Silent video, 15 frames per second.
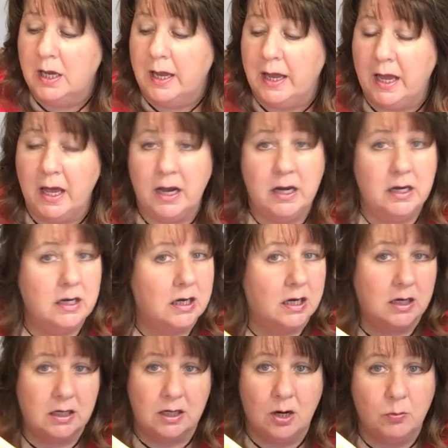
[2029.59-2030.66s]
And
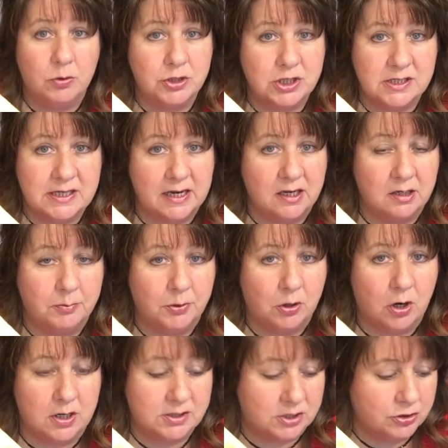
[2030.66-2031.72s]
you know, we're just taking a
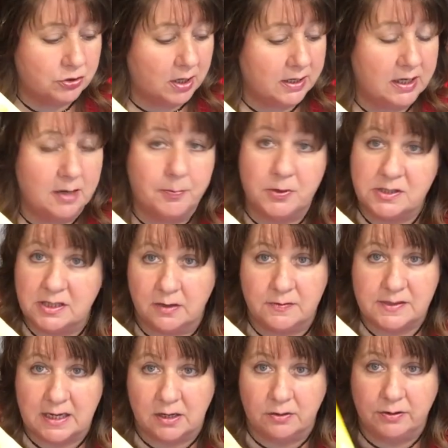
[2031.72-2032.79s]
precaution, trying to keep
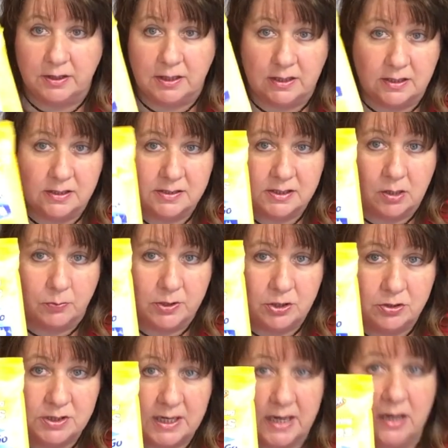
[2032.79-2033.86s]
ourselves healthy. So we
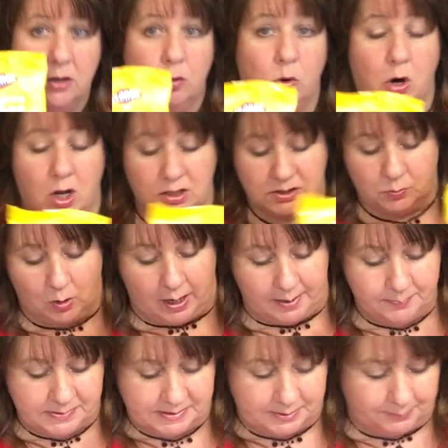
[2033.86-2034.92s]
do take Clorox
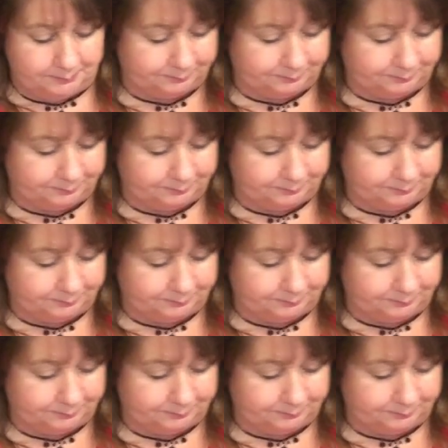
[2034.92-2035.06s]
wipes.